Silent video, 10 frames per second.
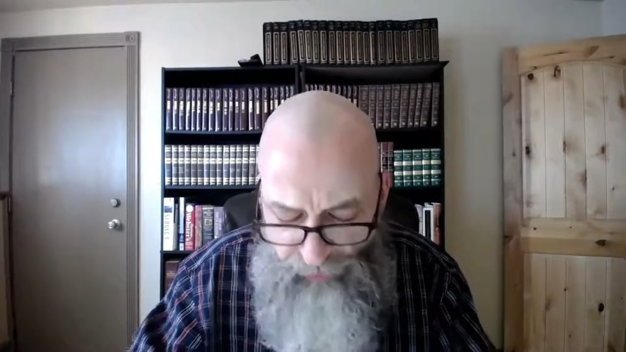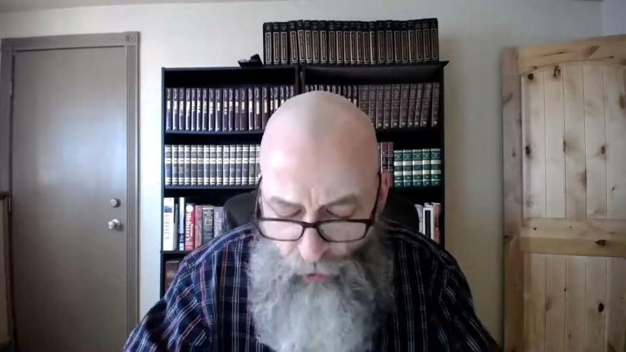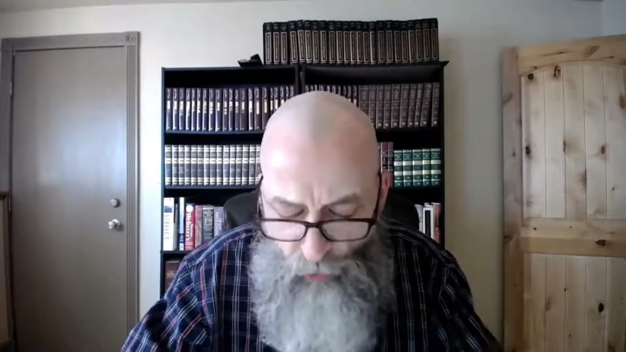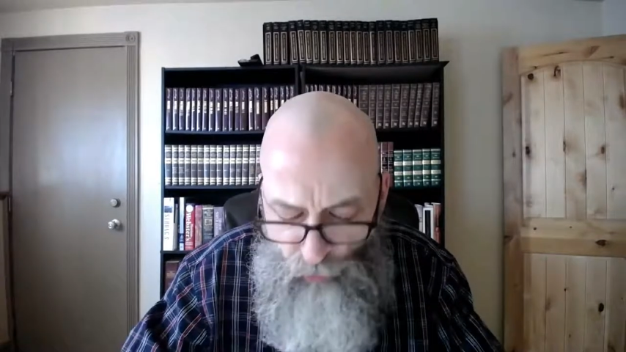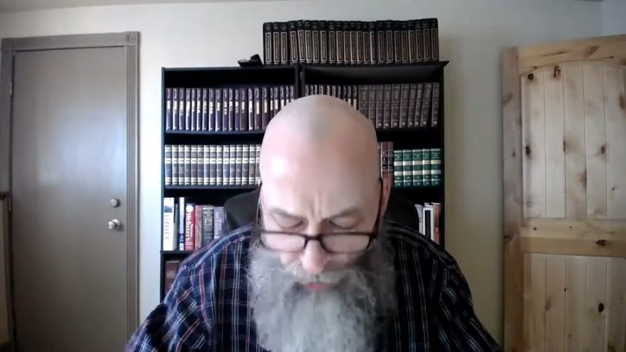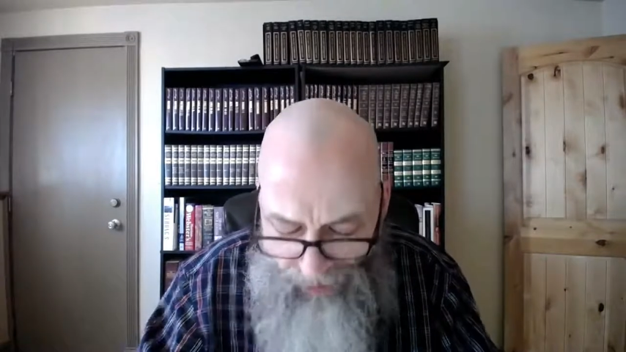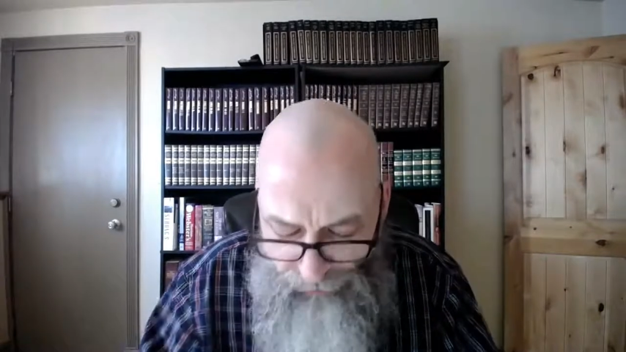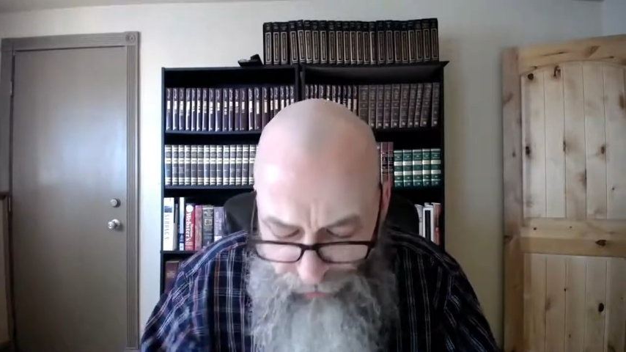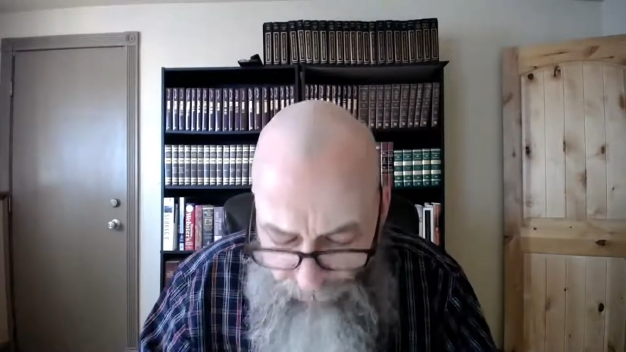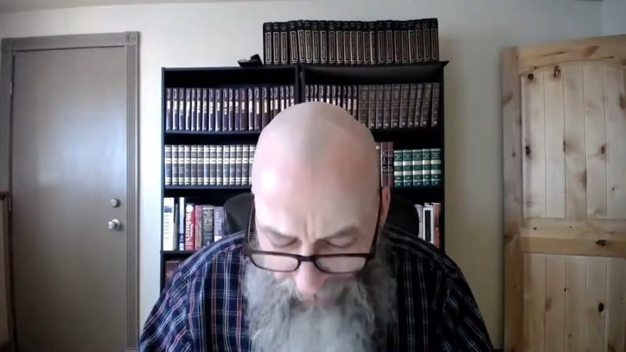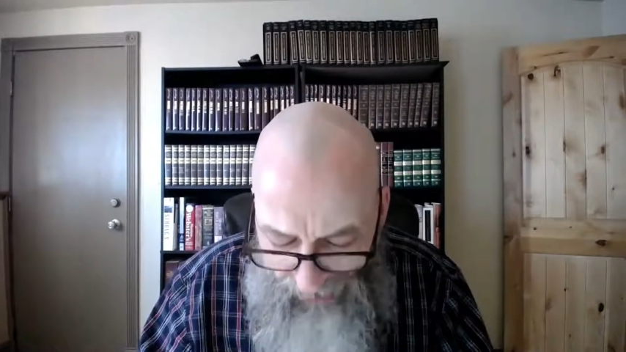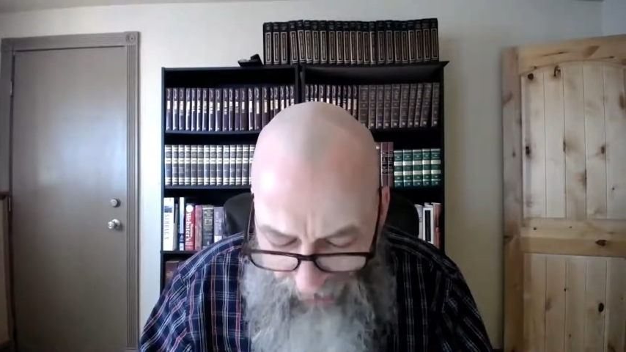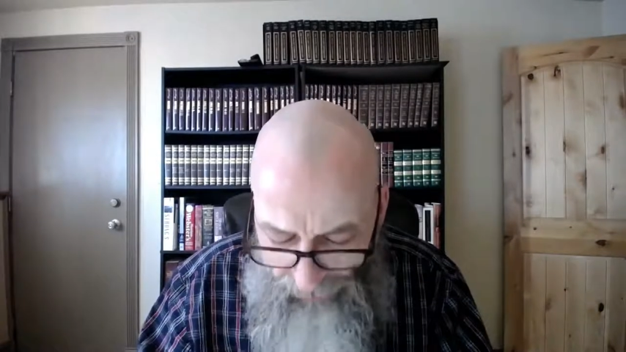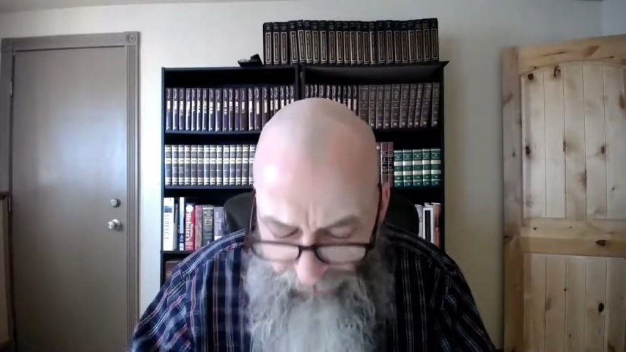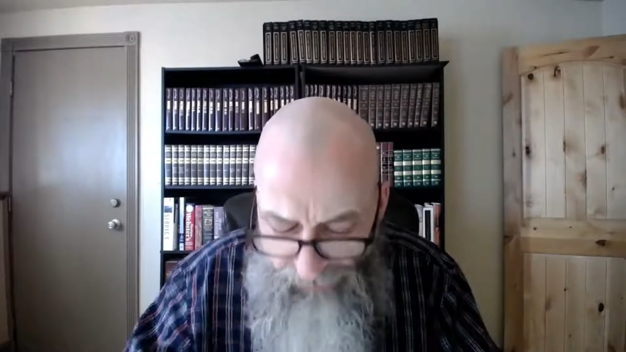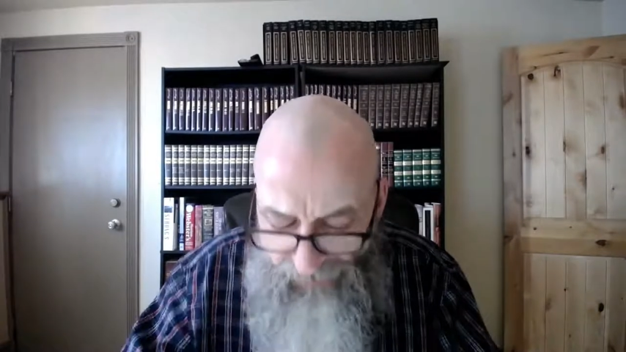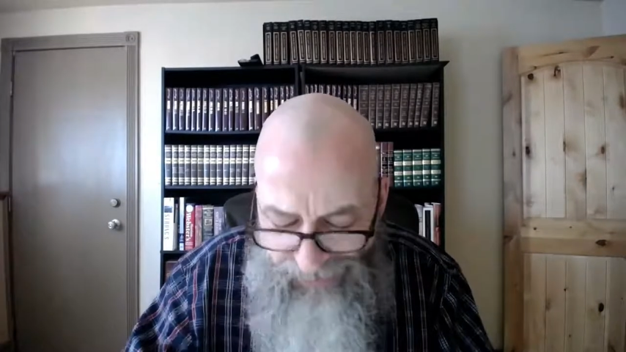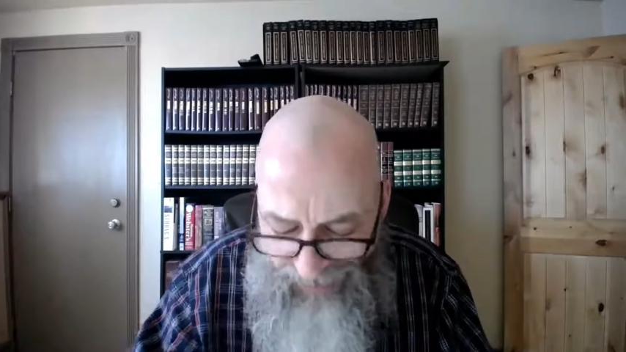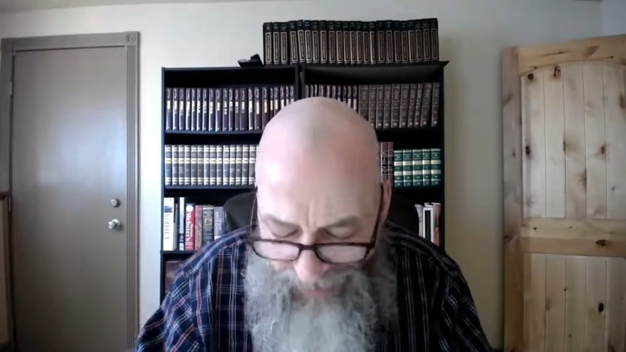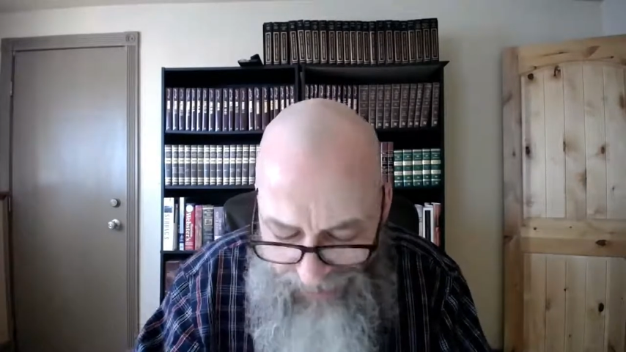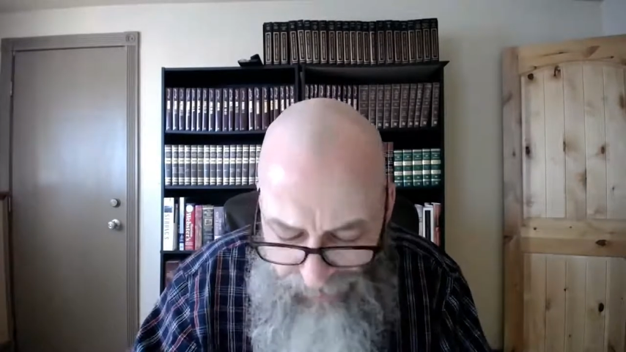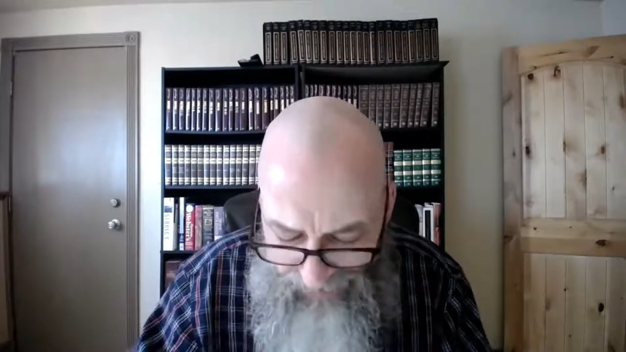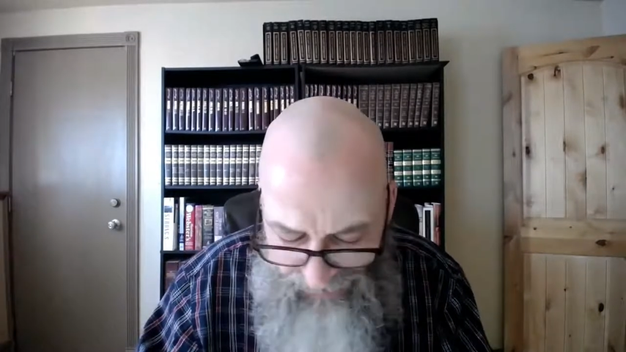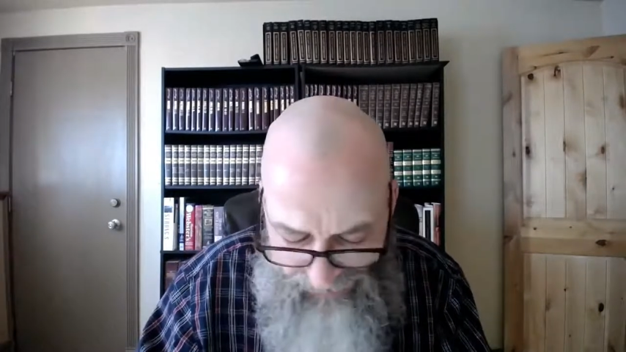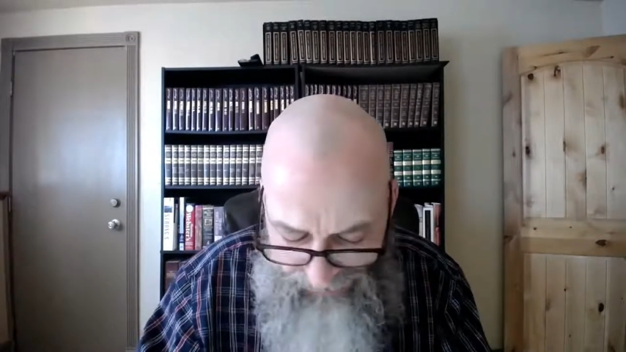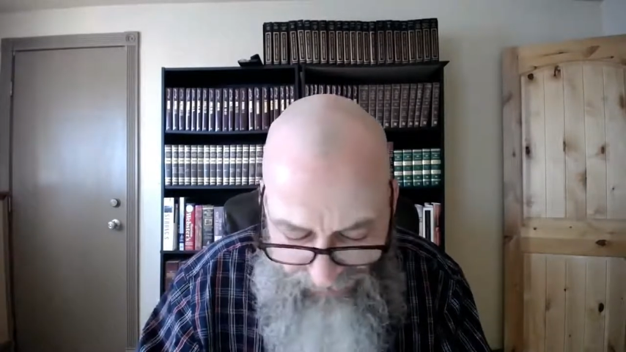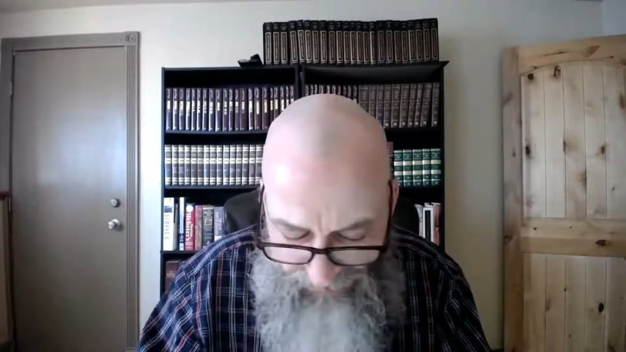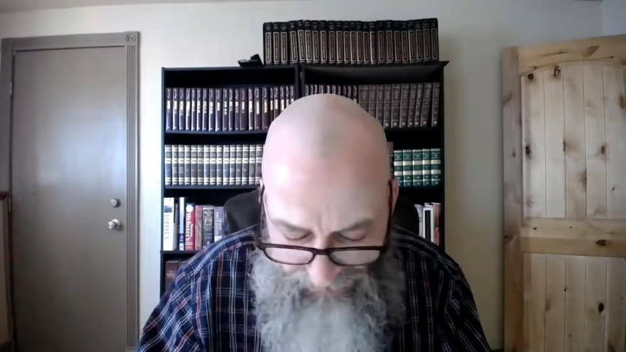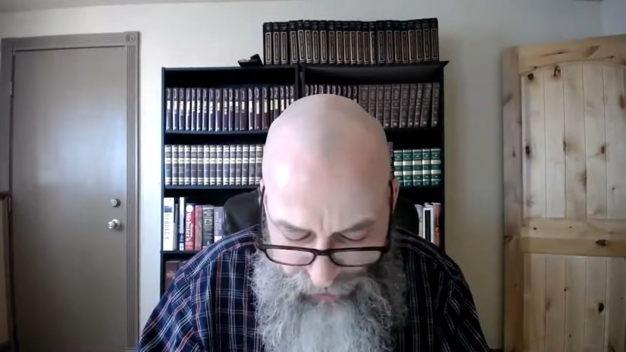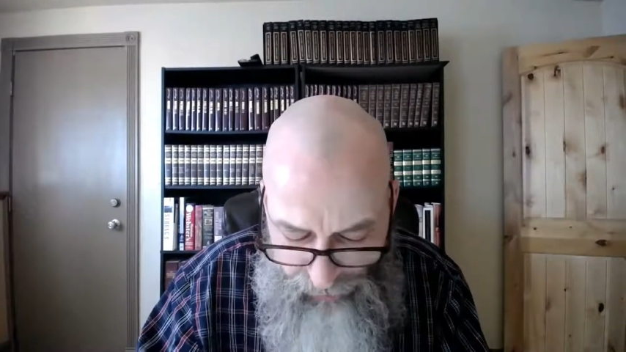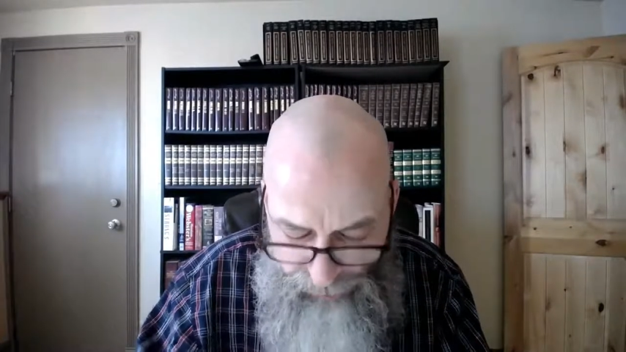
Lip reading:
(no speaker visible)